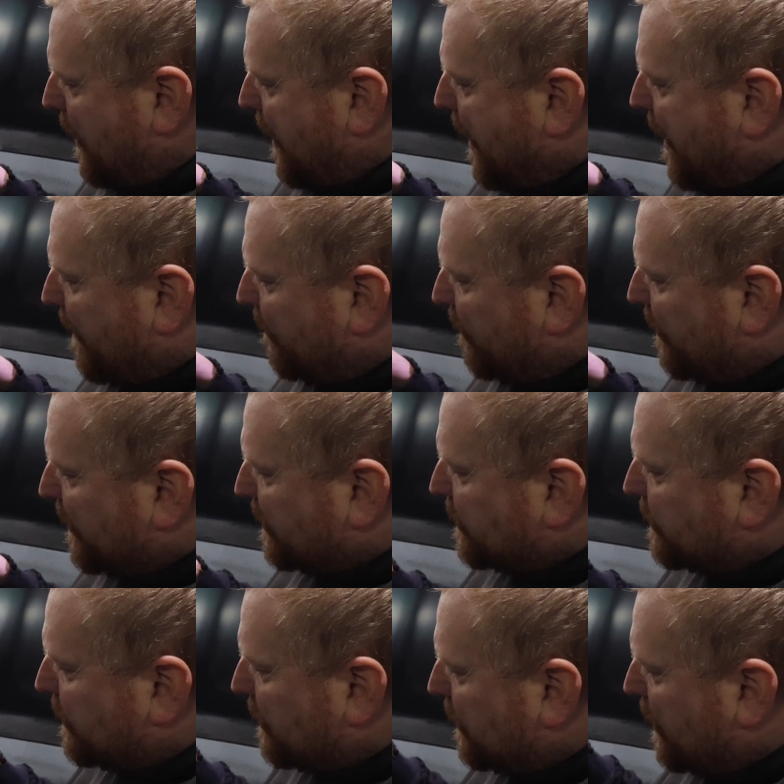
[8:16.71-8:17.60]
have this
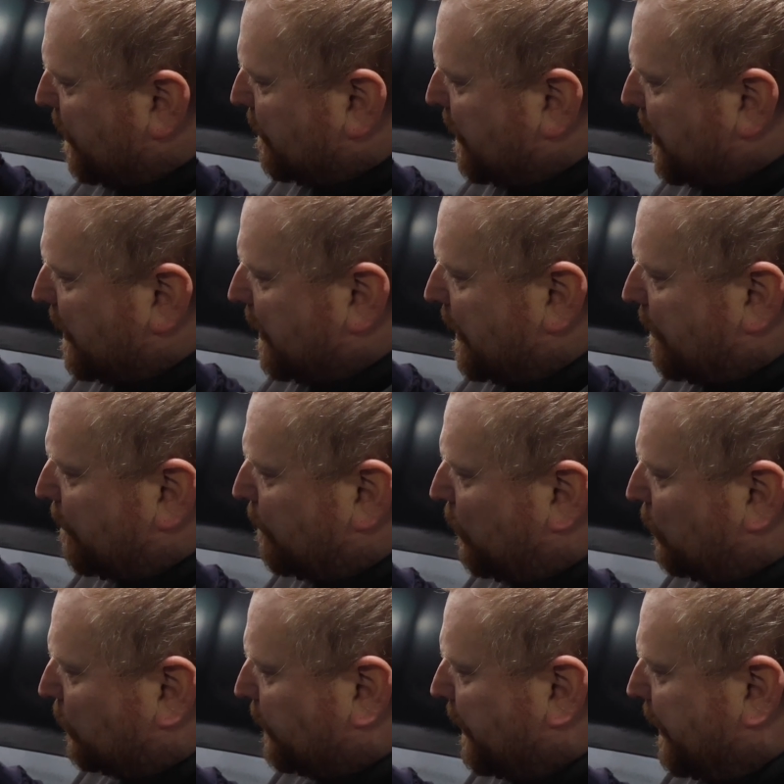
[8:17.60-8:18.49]
come in and
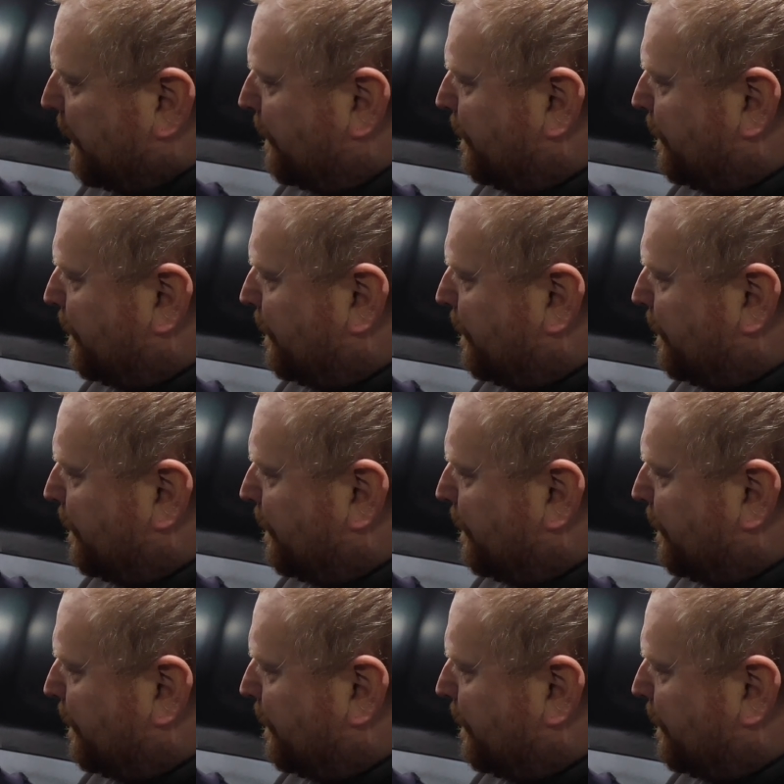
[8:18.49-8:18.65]
bolt in.